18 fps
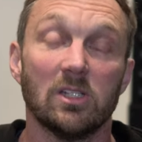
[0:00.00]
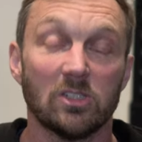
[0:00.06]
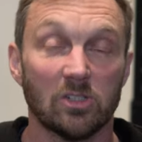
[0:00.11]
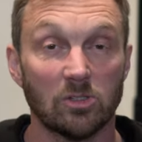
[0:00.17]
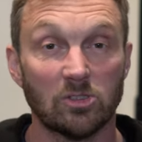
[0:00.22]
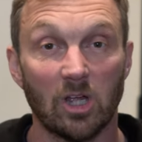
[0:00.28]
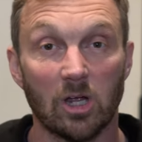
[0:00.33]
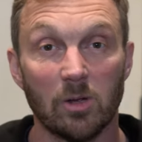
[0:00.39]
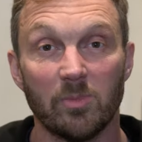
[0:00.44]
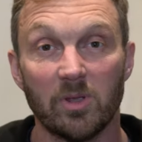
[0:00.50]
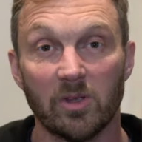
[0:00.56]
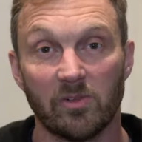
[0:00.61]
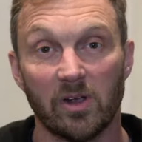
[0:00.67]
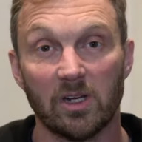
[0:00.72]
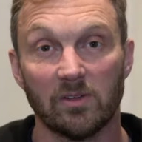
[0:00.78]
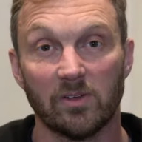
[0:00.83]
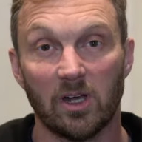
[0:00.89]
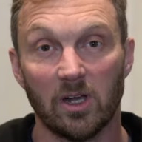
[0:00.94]
So don't be
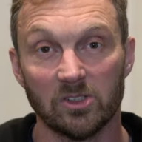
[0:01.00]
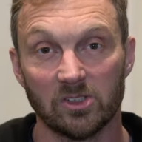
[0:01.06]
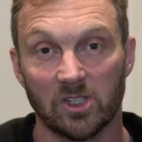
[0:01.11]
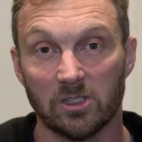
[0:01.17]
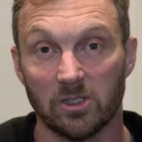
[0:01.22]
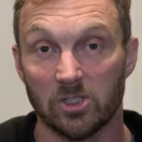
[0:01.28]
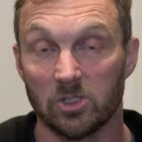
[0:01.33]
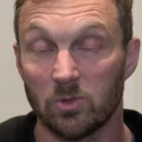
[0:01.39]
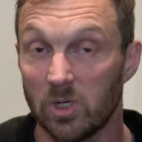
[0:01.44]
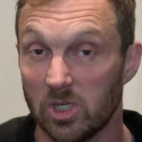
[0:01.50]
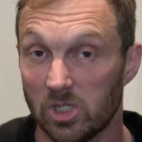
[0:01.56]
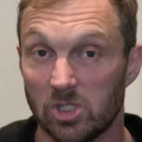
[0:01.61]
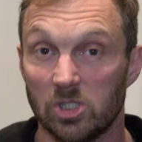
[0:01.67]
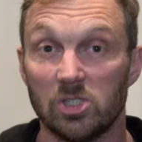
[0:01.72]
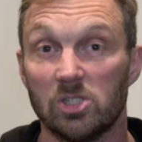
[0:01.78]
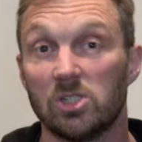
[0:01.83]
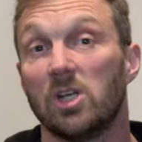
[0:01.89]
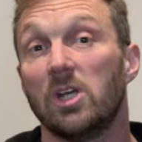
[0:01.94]
afraid of asking those
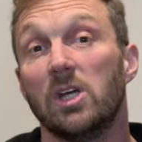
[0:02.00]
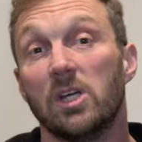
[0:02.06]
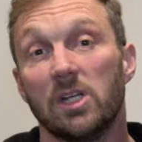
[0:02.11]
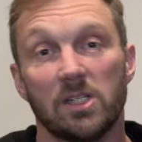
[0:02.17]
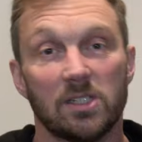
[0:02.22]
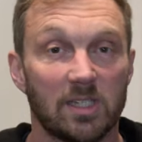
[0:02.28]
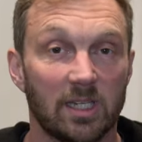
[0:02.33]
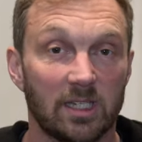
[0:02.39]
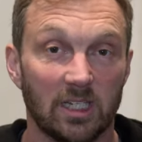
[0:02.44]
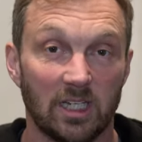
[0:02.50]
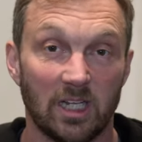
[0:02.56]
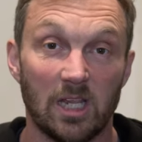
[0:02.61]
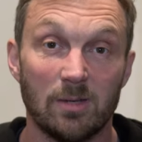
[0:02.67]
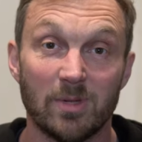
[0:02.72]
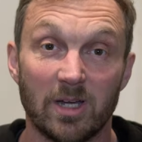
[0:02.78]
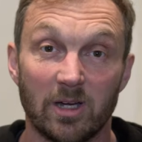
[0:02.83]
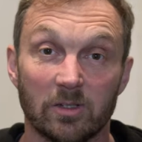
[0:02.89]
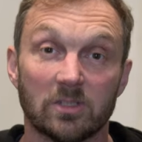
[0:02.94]
questions, sending
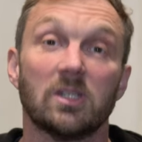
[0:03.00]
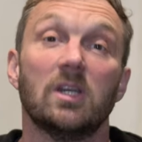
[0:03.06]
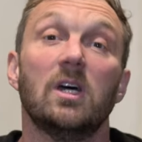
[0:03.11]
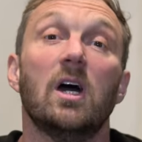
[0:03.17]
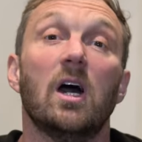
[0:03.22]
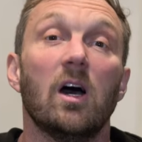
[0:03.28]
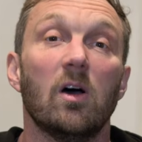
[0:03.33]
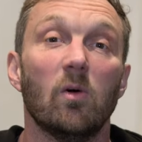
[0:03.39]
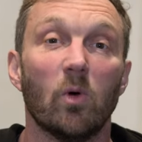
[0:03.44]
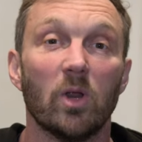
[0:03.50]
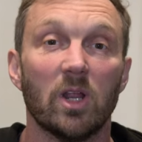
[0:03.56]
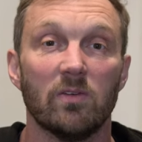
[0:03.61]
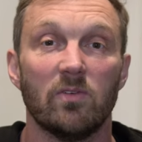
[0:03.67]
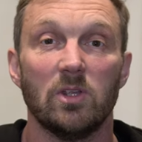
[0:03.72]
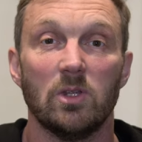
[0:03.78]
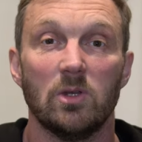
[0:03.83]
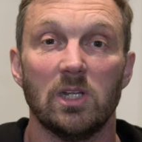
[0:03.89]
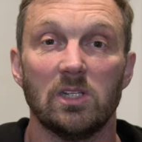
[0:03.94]
emails,
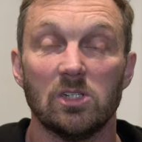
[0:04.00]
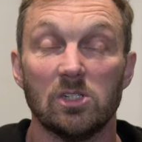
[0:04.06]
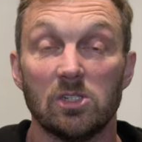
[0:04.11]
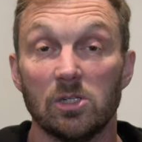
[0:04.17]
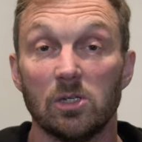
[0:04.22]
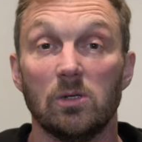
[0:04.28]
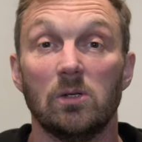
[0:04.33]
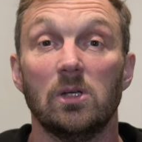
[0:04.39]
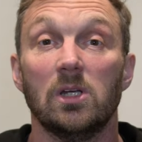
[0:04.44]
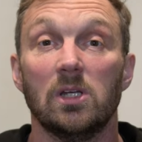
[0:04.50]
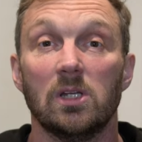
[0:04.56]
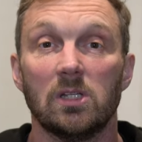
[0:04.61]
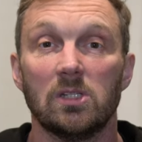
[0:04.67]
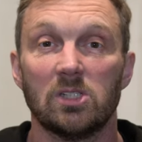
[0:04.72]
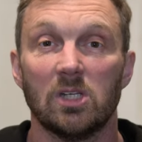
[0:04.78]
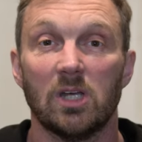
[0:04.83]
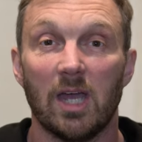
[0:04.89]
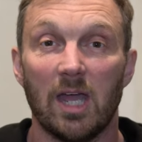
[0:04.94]
whatever you need to do
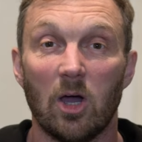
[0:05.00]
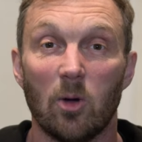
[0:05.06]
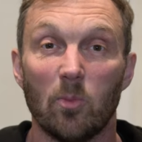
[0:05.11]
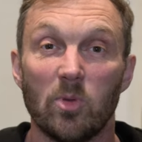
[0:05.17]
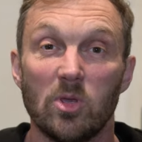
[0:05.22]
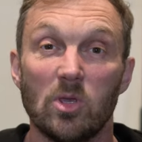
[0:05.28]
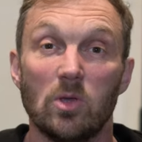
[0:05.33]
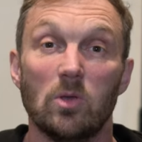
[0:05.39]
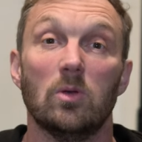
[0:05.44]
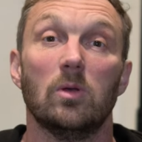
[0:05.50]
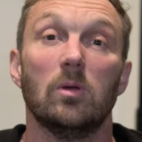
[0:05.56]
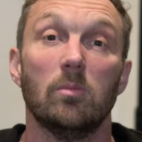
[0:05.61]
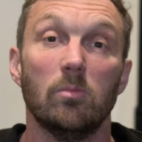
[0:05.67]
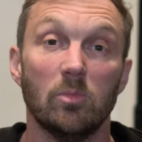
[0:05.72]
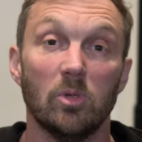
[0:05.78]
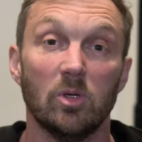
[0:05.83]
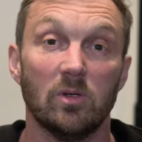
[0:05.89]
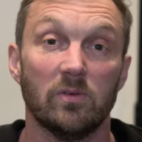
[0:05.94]
to help you
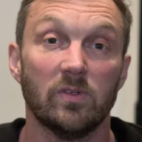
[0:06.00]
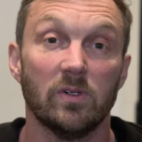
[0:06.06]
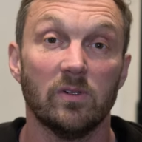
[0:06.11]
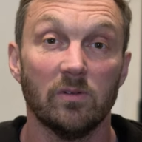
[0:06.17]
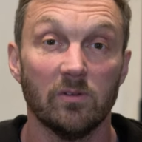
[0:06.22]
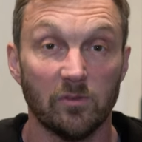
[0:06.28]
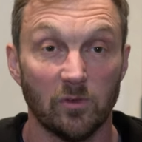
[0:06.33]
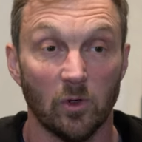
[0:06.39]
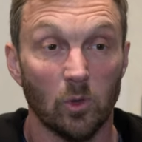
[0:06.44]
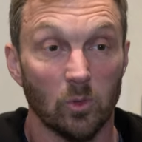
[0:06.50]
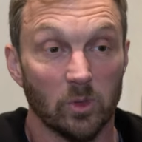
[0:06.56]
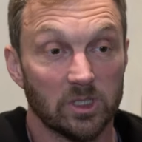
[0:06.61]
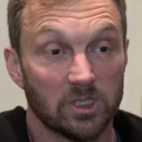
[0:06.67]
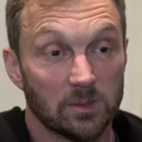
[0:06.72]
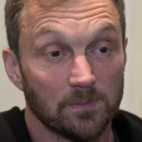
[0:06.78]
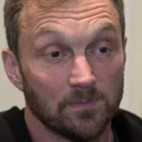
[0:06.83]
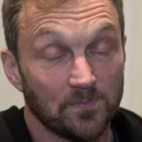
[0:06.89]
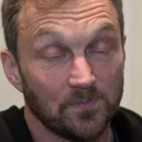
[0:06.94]
move forward.